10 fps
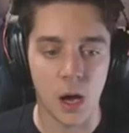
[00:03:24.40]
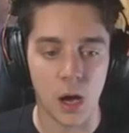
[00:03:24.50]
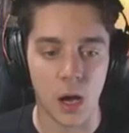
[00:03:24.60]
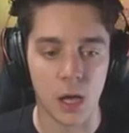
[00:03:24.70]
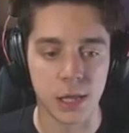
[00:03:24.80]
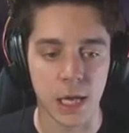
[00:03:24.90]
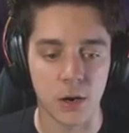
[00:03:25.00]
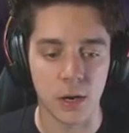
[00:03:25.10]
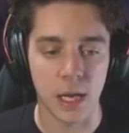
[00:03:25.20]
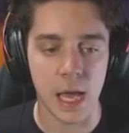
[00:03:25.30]
Oh,
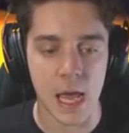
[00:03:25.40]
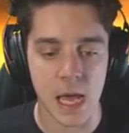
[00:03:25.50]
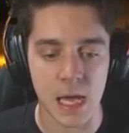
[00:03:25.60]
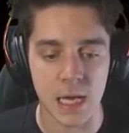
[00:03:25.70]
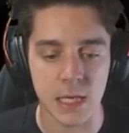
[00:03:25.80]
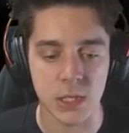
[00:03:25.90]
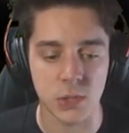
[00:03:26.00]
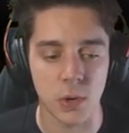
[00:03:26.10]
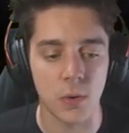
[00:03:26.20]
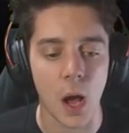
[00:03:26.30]
there he is.
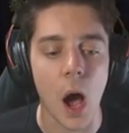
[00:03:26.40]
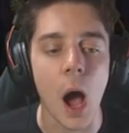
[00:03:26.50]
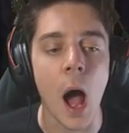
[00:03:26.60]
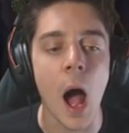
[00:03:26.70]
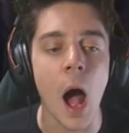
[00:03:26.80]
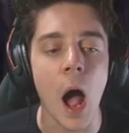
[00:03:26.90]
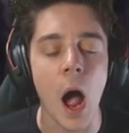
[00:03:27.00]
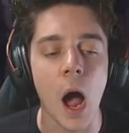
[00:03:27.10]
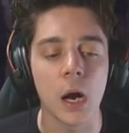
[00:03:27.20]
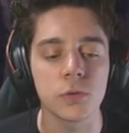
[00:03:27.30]
Road
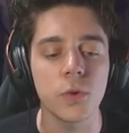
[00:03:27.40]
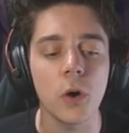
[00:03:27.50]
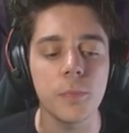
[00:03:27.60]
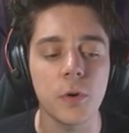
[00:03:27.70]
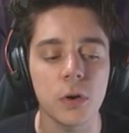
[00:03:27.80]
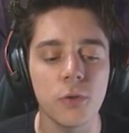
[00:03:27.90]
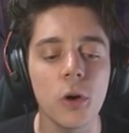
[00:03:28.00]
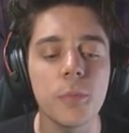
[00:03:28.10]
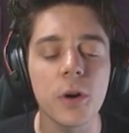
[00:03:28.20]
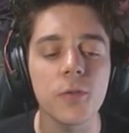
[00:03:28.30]
hog. Road boy,
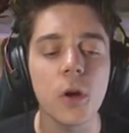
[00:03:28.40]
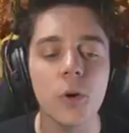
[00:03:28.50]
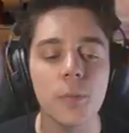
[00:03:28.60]
road boy, road